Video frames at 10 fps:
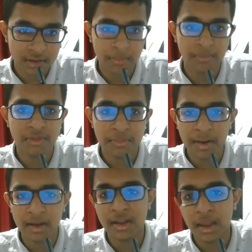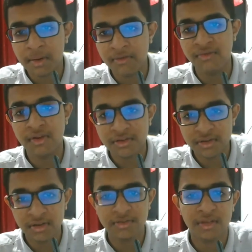Some of the back camera
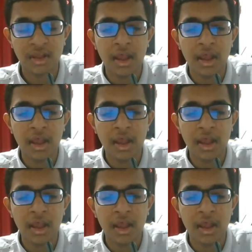features